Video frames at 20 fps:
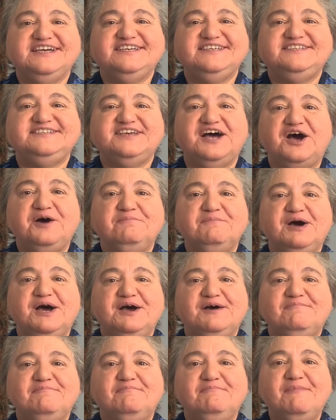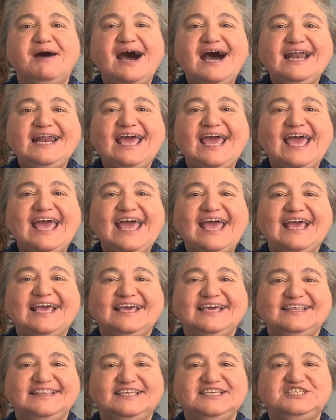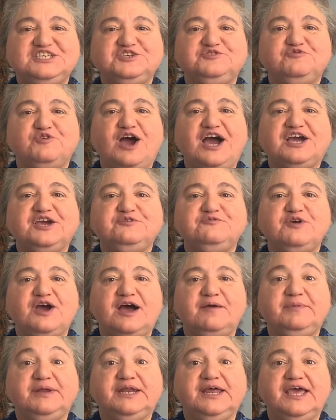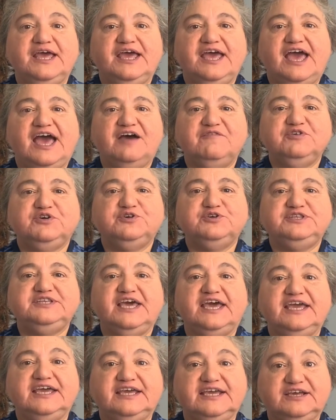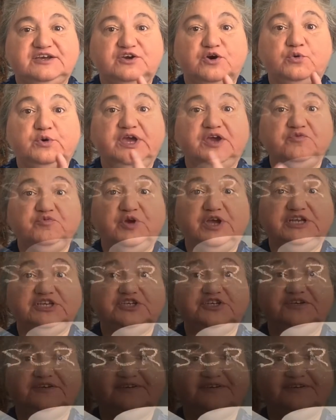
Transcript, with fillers: some money. This is Rockin' Robin. Have a good day. Go get rich.